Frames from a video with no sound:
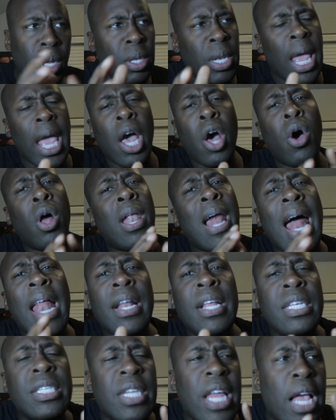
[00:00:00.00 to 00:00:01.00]
Now, a lot
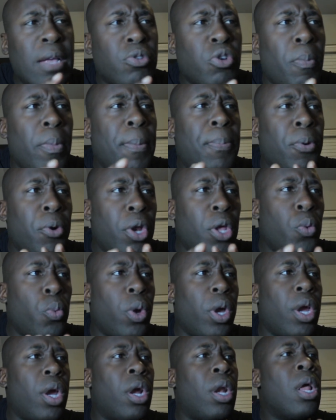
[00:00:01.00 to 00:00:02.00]
of these names are going to be pretty
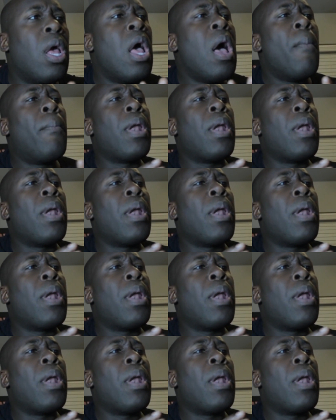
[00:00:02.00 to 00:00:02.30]
weird,